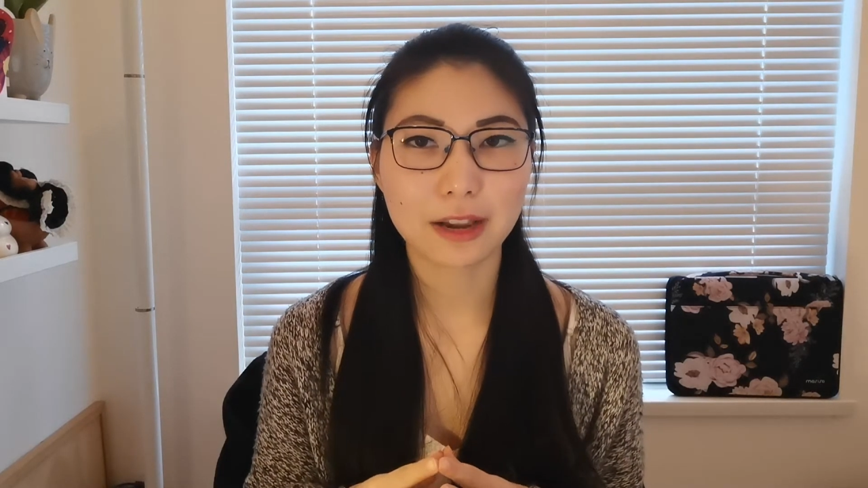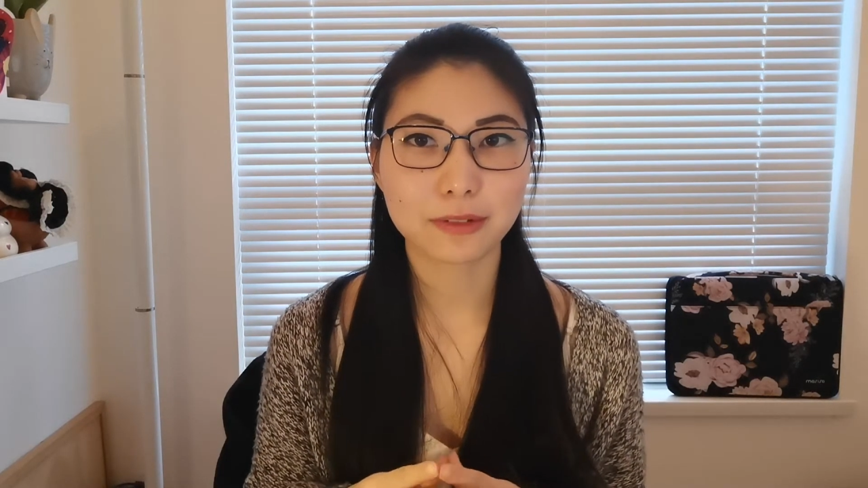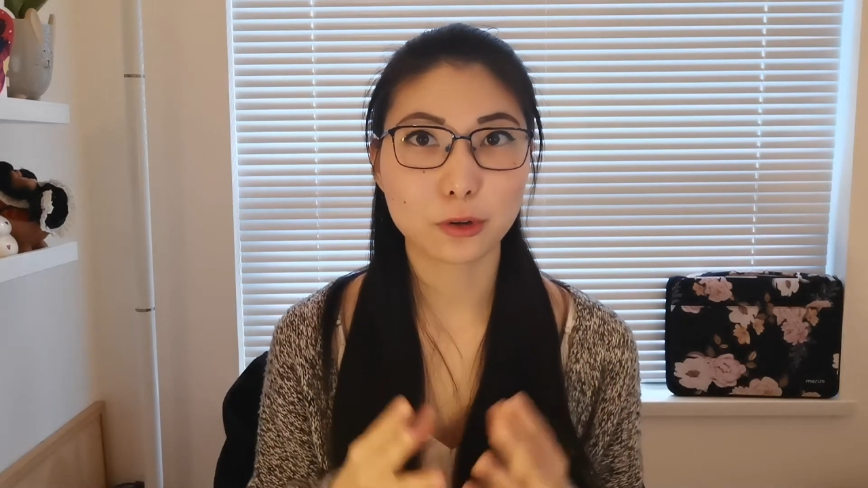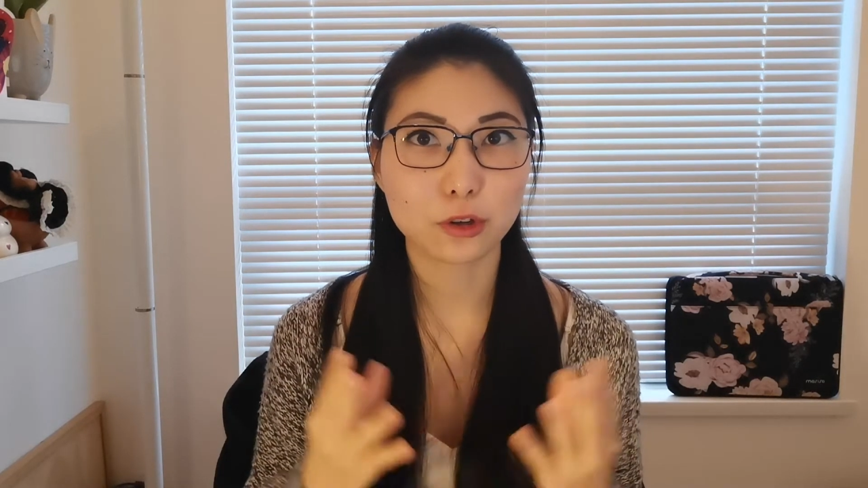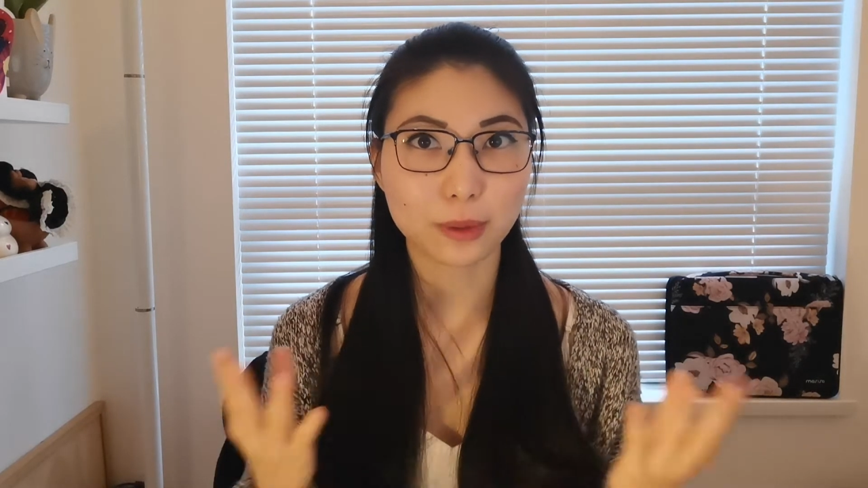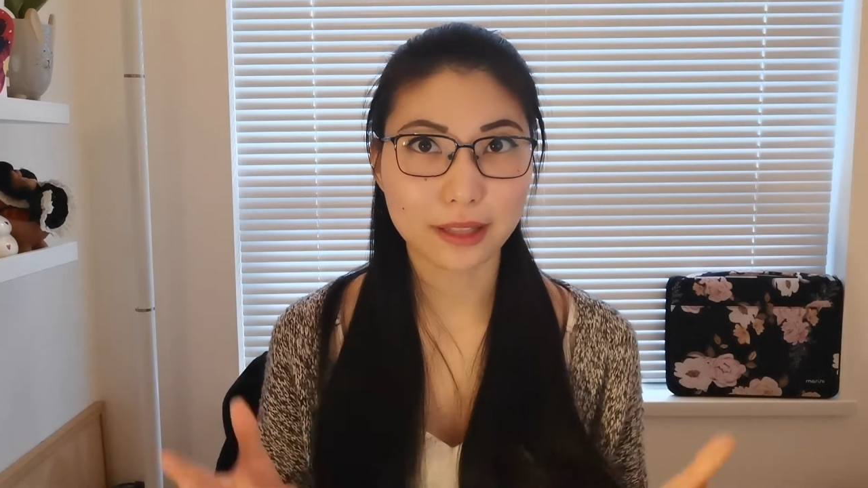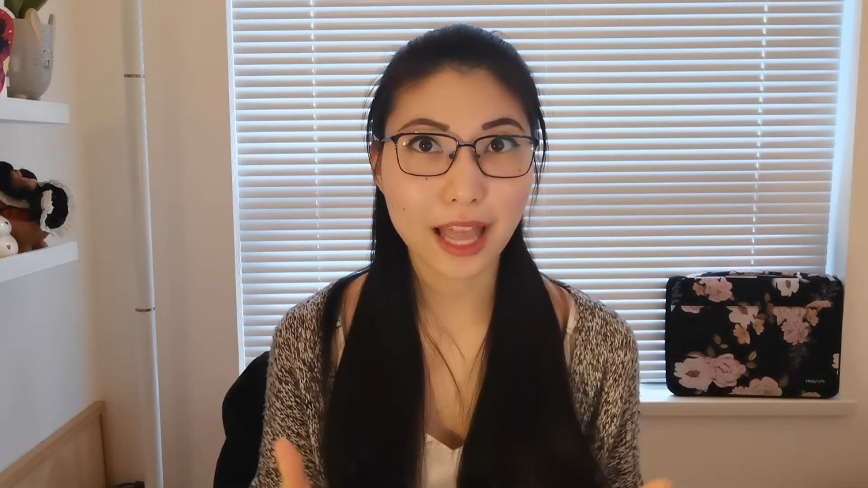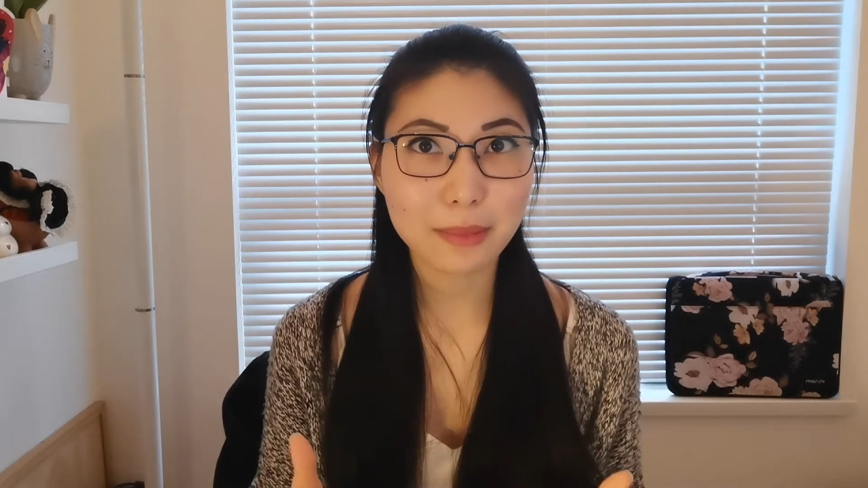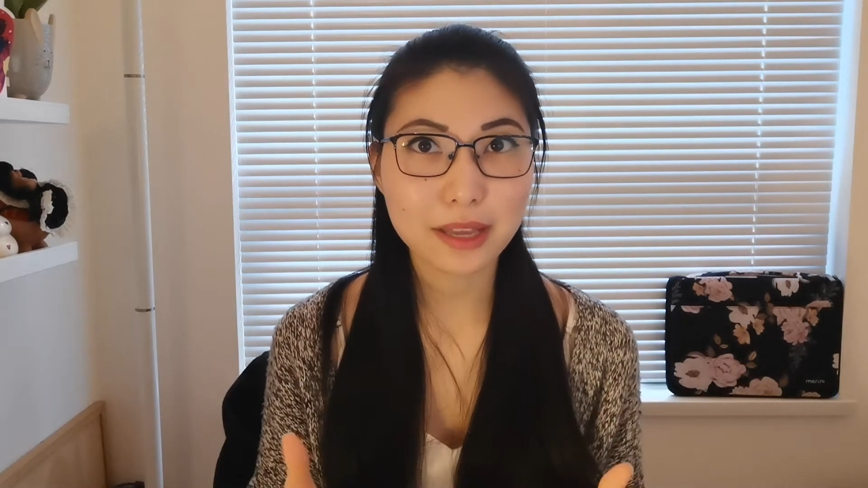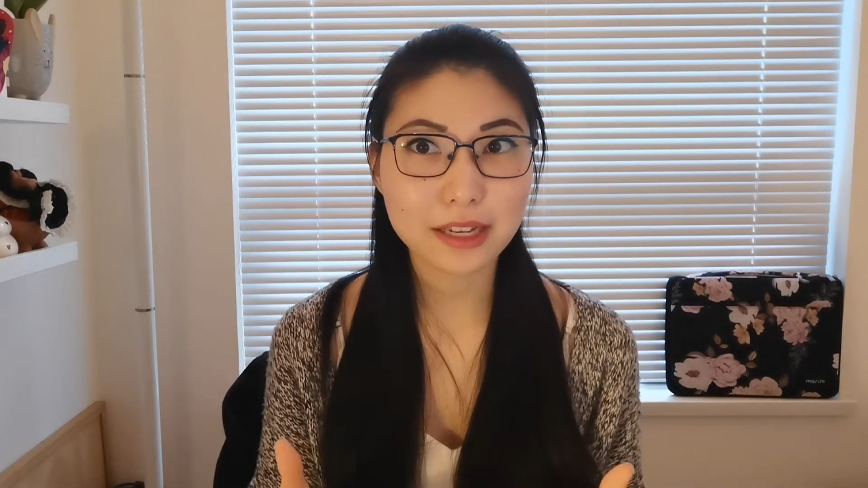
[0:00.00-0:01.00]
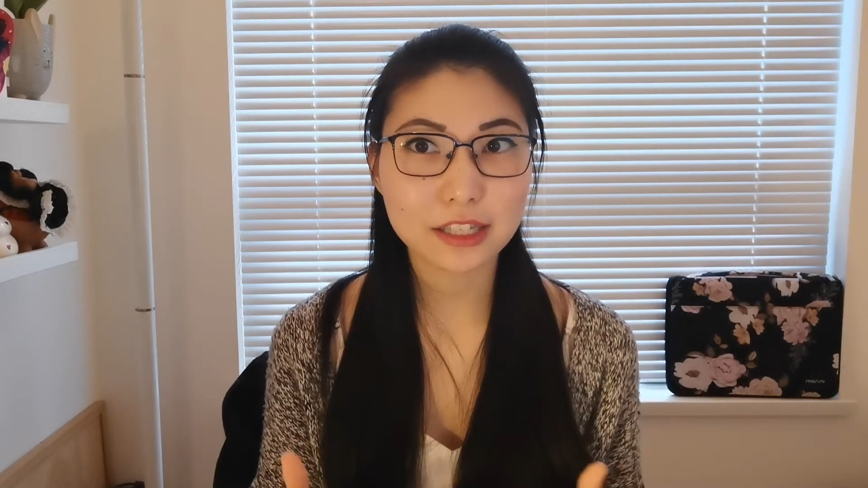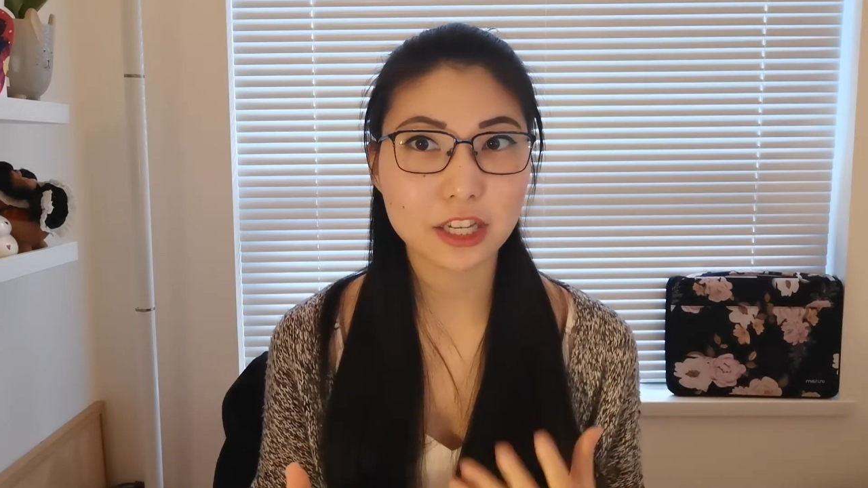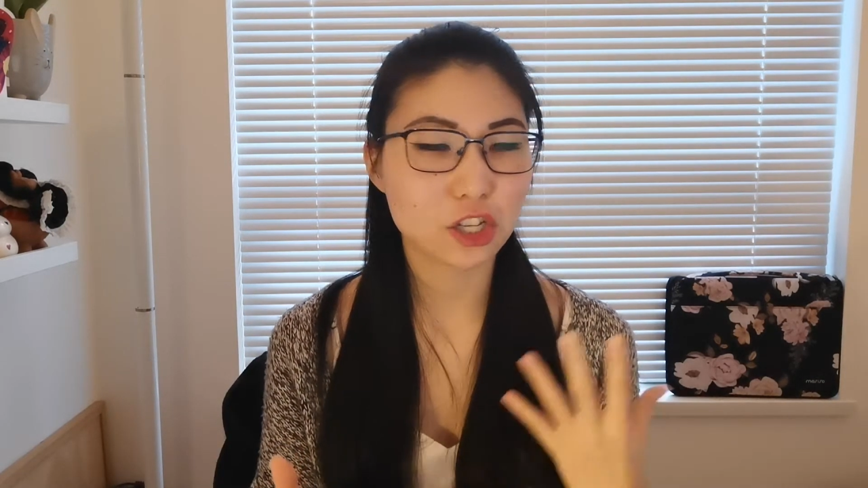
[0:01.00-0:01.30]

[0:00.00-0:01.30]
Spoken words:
with the group dynamics,